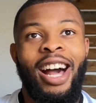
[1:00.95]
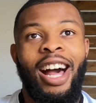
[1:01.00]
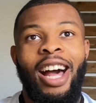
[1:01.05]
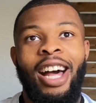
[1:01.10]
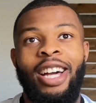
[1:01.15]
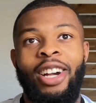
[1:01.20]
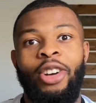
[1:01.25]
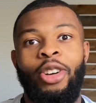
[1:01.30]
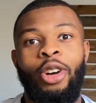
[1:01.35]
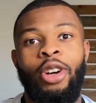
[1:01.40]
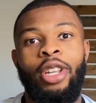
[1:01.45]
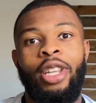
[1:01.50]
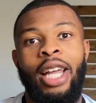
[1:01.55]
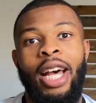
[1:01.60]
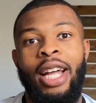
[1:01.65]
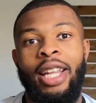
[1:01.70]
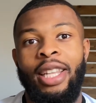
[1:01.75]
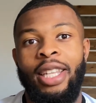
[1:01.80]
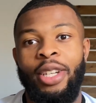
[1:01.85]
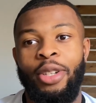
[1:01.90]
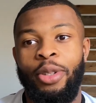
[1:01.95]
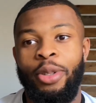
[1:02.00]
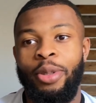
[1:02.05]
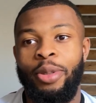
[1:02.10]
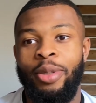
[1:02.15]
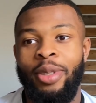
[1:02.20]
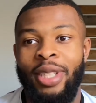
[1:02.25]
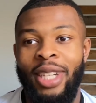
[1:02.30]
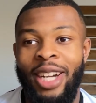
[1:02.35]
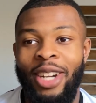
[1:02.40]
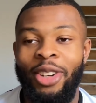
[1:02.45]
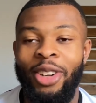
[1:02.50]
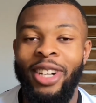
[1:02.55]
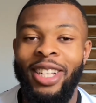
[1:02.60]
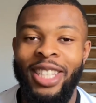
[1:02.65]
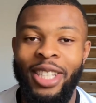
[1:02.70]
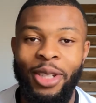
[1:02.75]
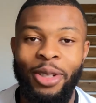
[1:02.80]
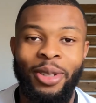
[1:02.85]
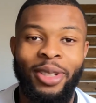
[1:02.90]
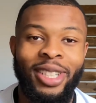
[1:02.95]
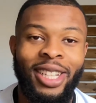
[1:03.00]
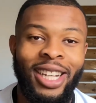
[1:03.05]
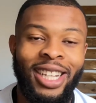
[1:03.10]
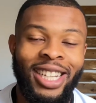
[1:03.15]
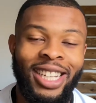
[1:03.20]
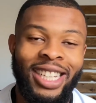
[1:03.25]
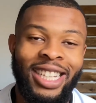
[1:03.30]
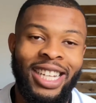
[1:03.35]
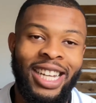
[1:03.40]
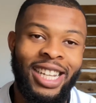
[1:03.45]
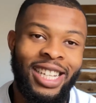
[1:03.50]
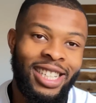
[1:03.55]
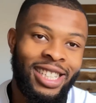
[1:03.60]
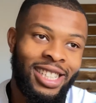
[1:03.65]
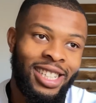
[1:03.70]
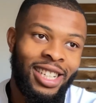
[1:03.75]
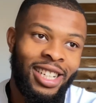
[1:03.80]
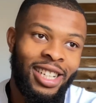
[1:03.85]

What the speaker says: I got that deal. I got a deal done in the end.